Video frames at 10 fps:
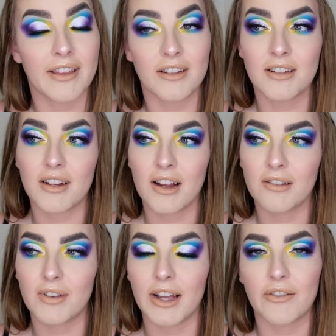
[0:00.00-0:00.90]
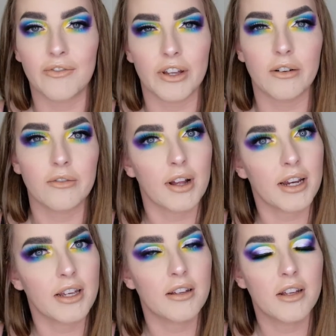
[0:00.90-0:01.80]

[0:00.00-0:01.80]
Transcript: They just kind of like feel funny.